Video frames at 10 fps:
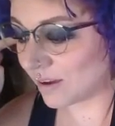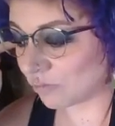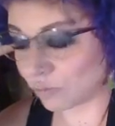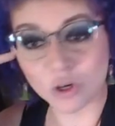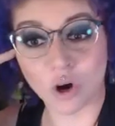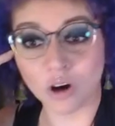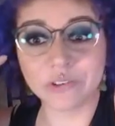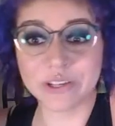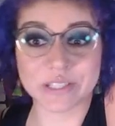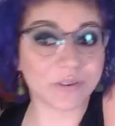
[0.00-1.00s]

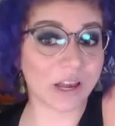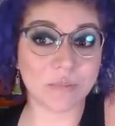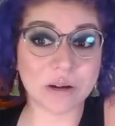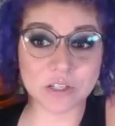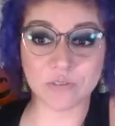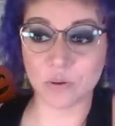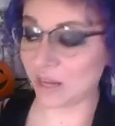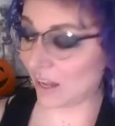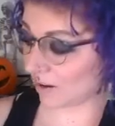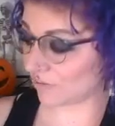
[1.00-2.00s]
regardless of how much of it we
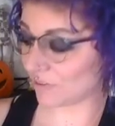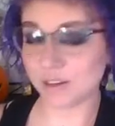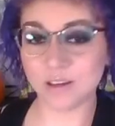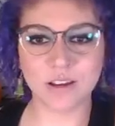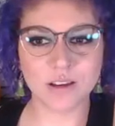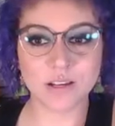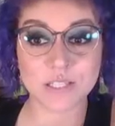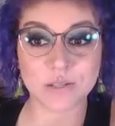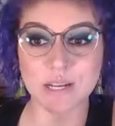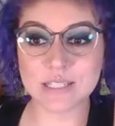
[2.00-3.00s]
have.
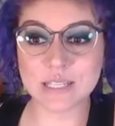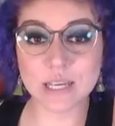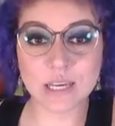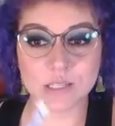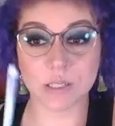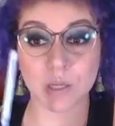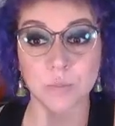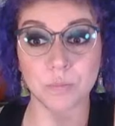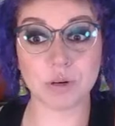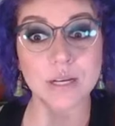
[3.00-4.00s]
So density is
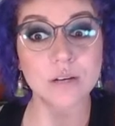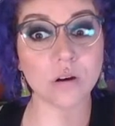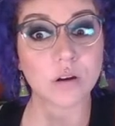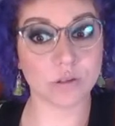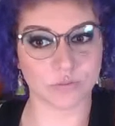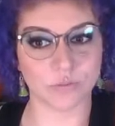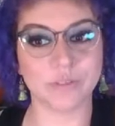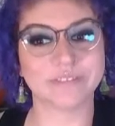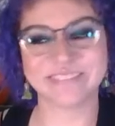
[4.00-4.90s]
pretty darn useful.